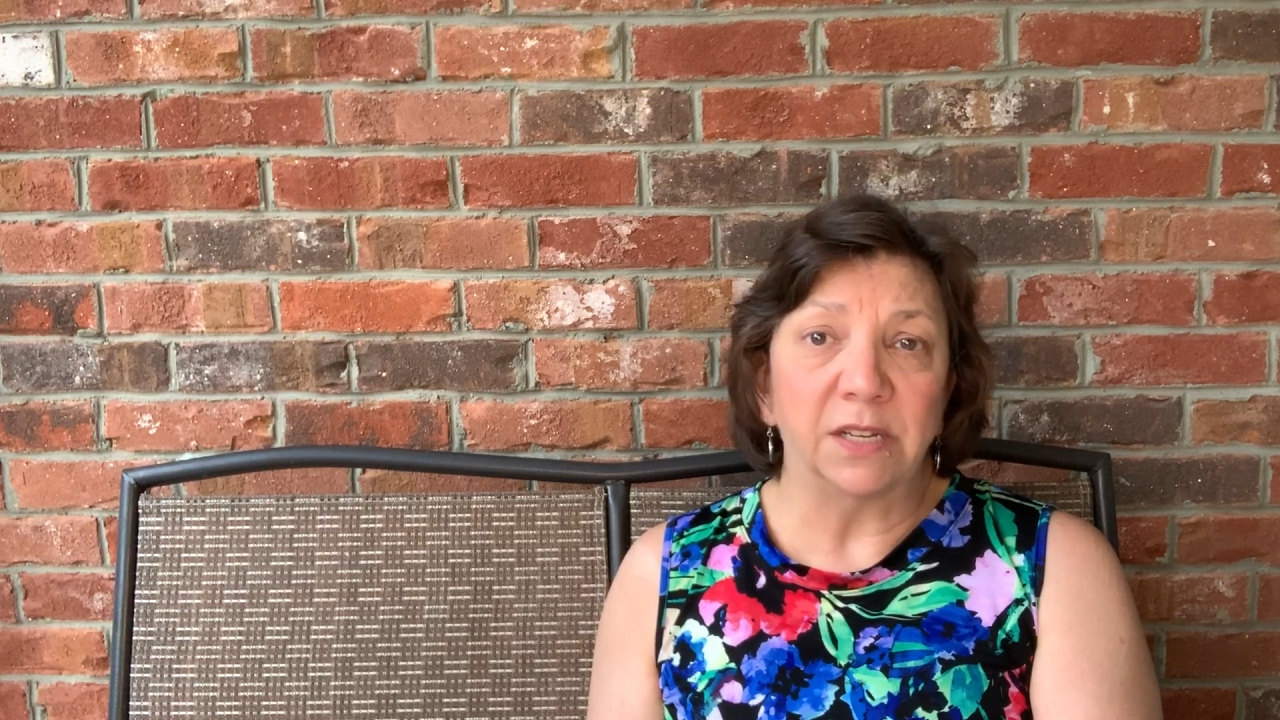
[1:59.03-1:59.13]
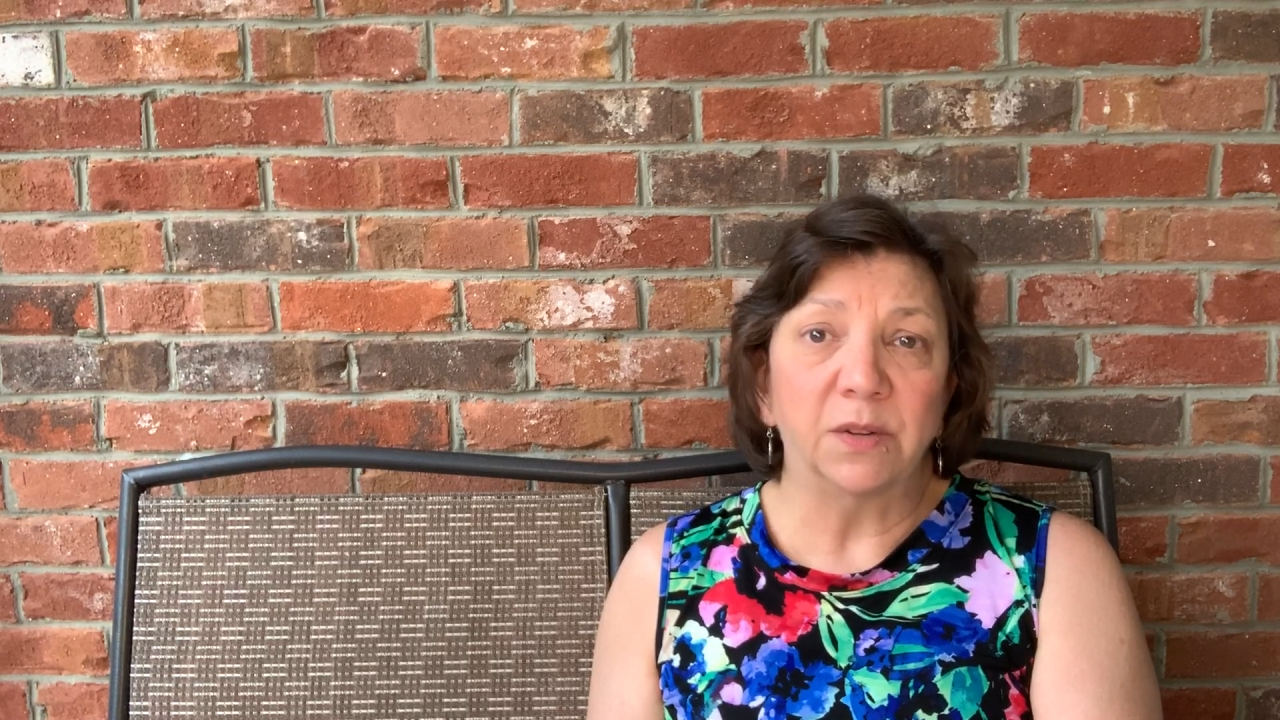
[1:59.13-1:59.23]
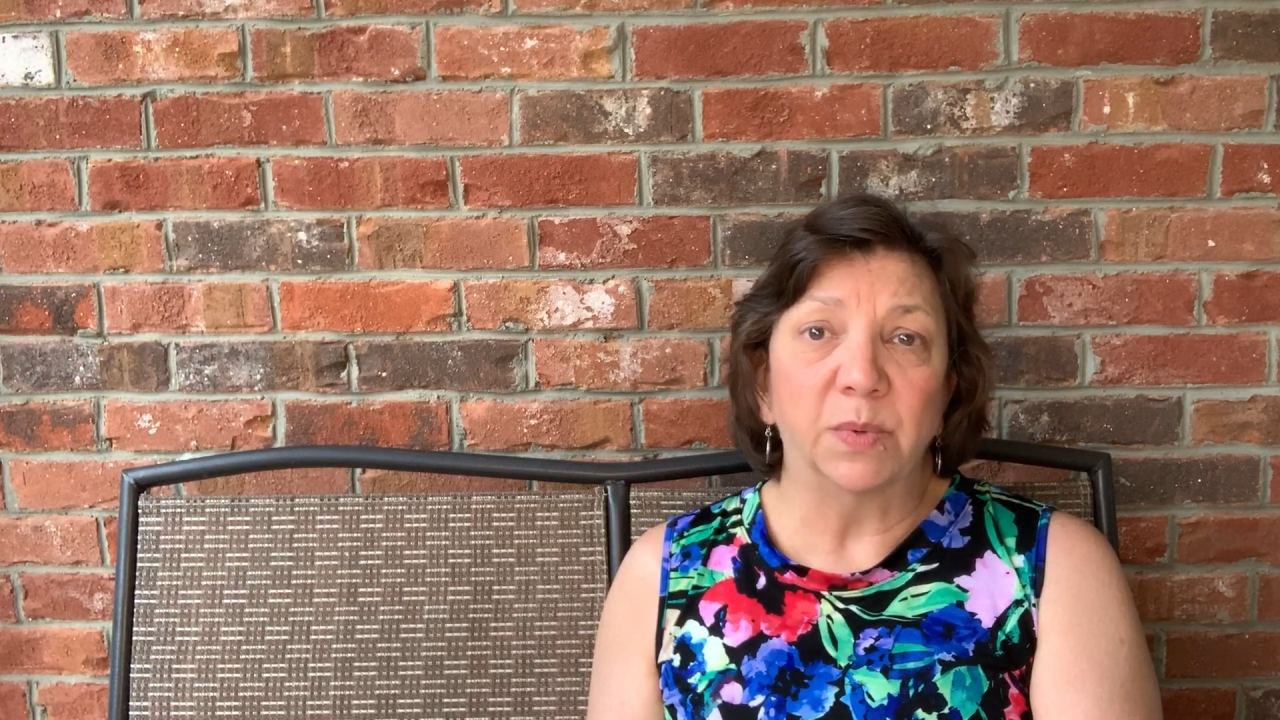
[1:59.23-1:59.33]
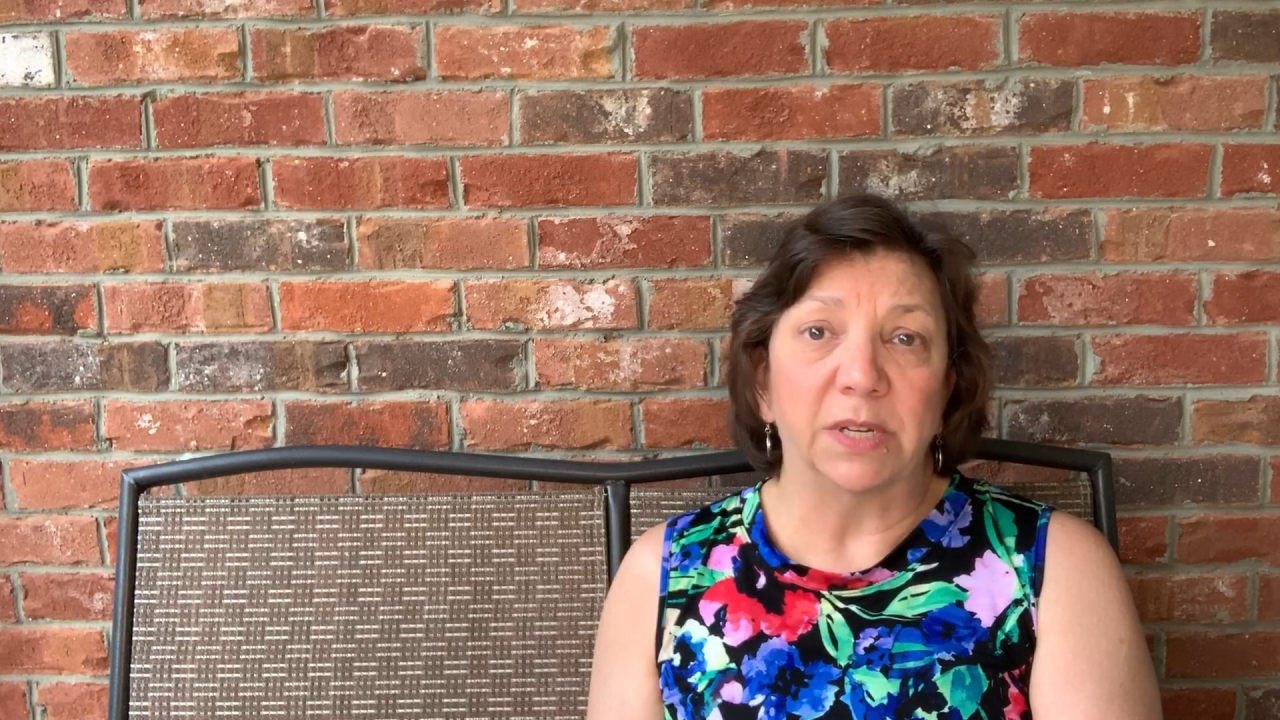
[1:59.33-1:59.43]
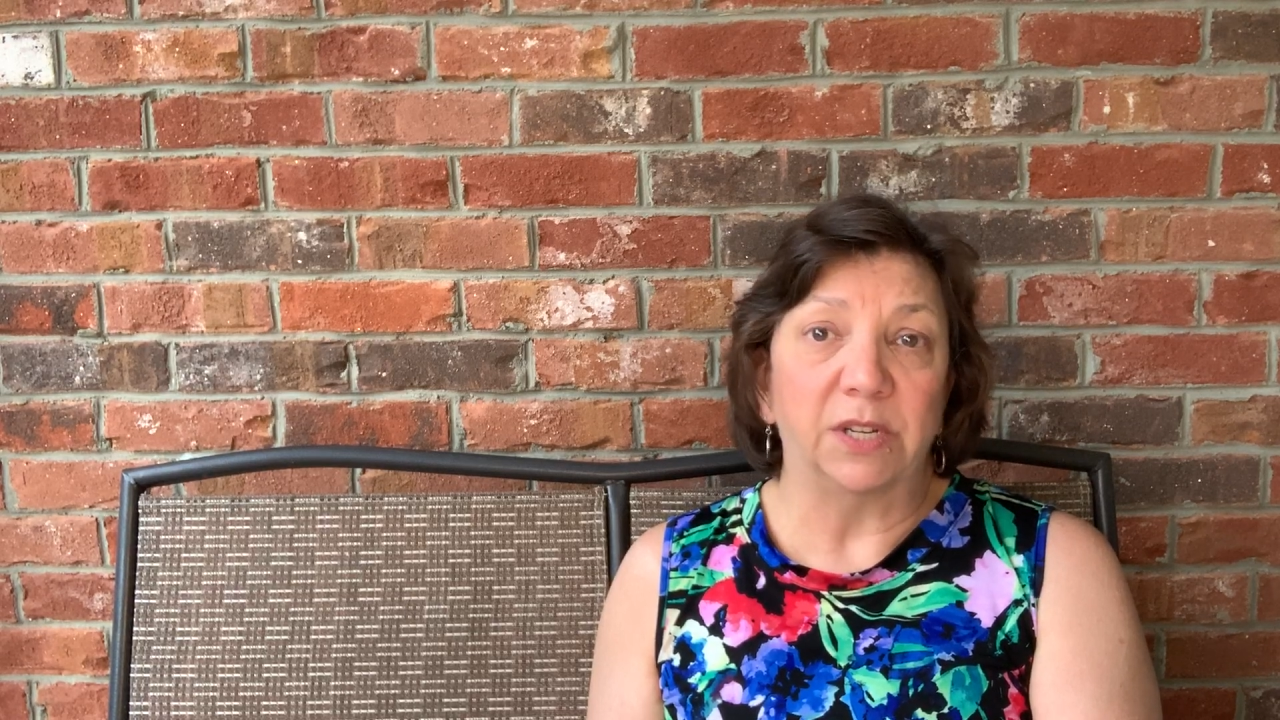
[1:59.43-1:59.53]
she
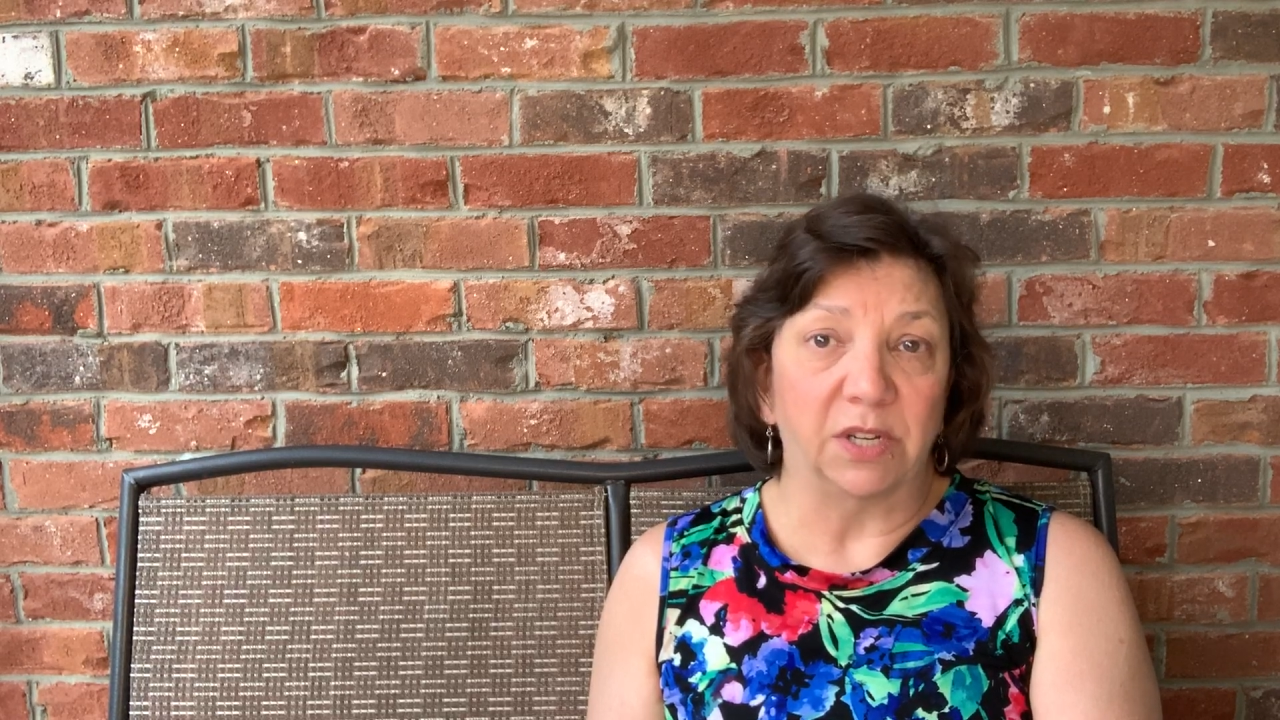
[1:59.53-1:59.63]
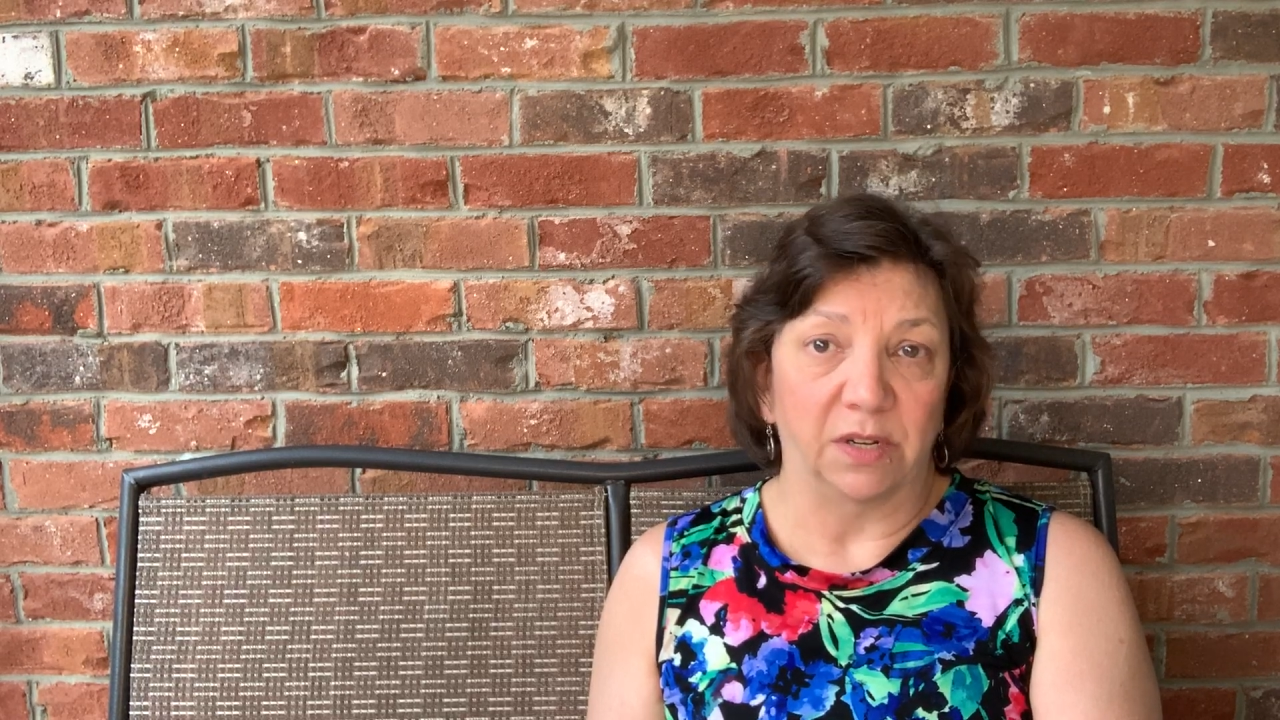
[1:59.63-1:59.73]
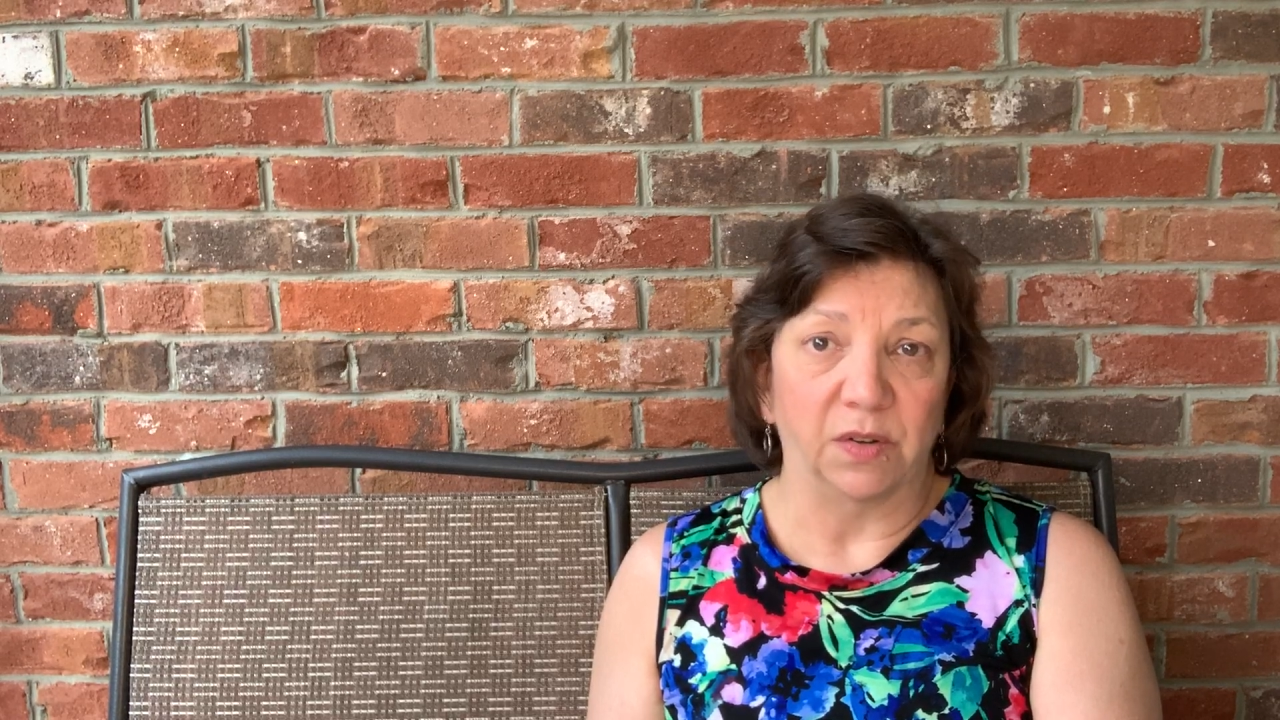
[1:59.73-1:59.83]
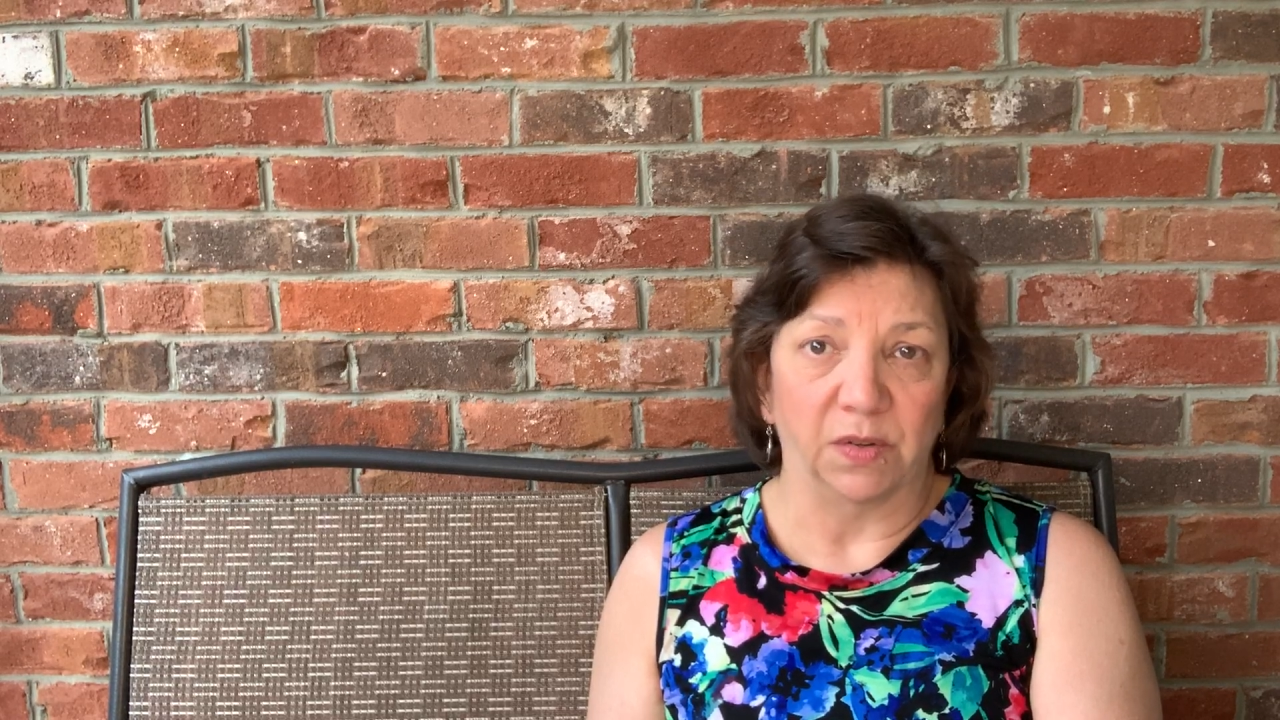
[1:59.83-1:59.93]
was a gentle